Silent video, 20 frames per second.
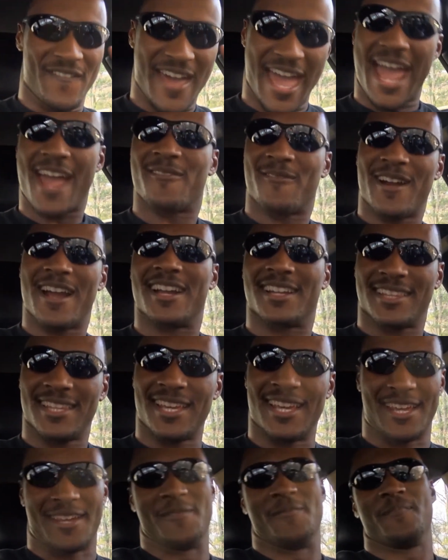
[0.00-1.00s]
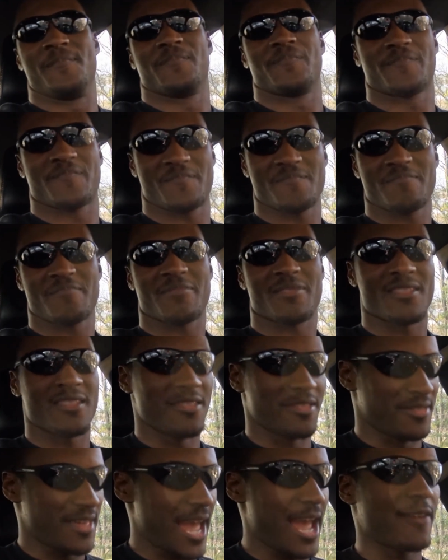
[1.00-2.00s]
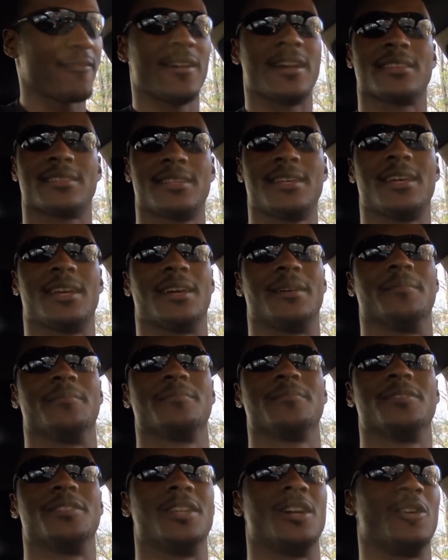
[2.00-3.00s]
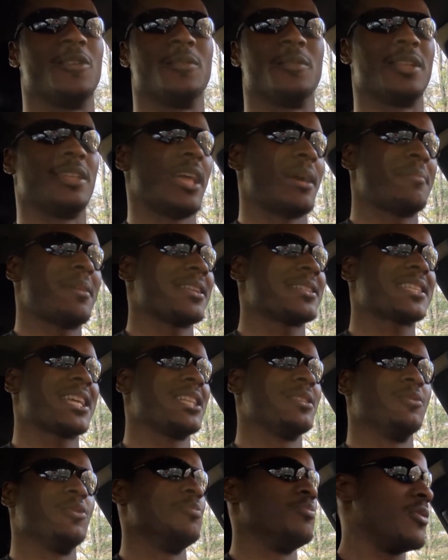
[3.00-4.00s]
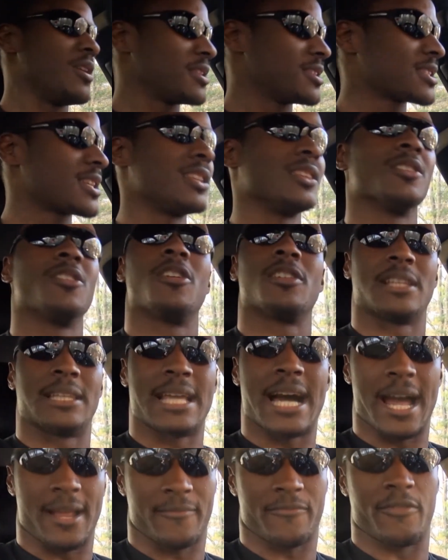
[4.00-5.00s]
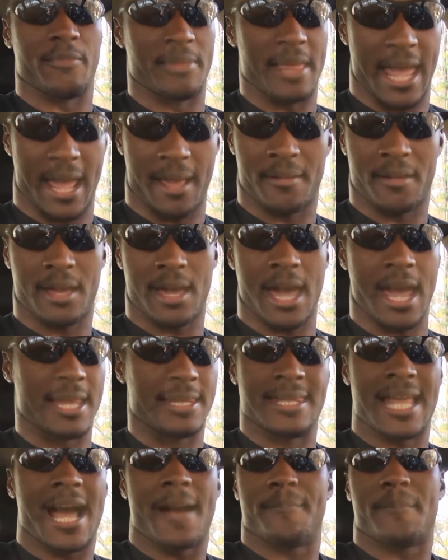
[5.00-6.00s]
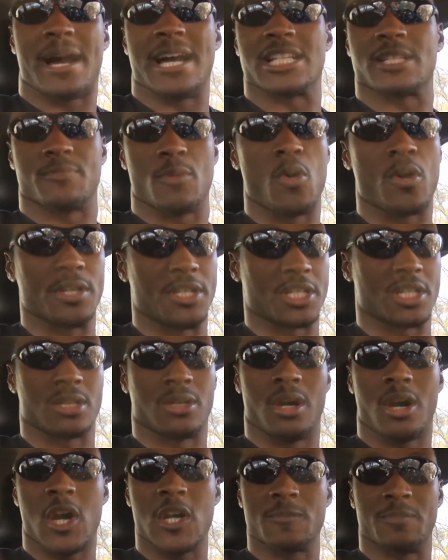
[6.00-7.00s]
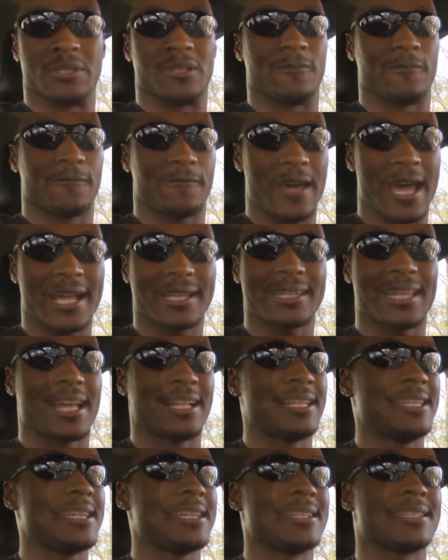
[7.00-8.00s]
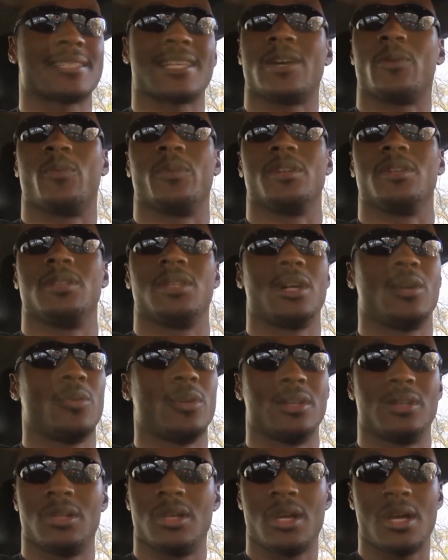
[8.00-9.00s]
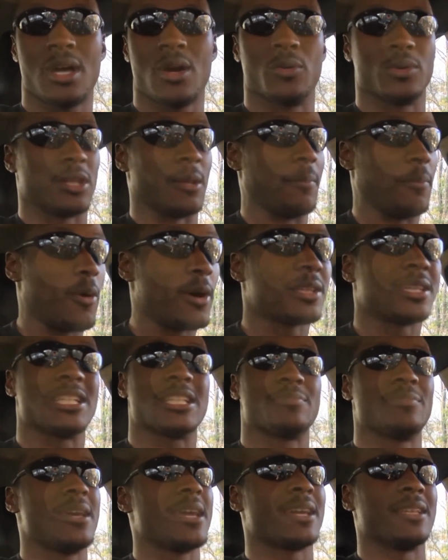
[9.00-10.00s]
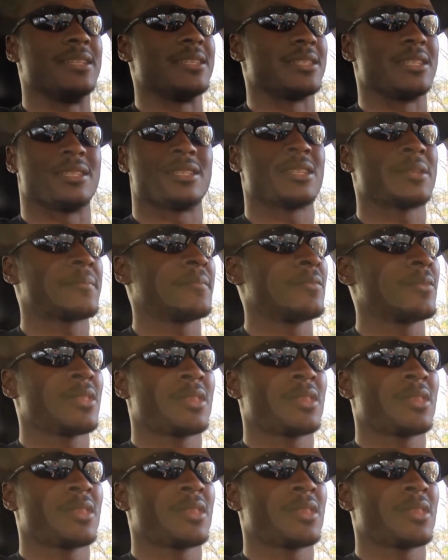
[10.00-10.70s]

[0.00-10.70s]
That right there, that right there, you know, and I'm not telling you, brothers can learn a lot from that, and not by smoking the cigars, but the fact that he can say, well, you know what, the point that he's making is this: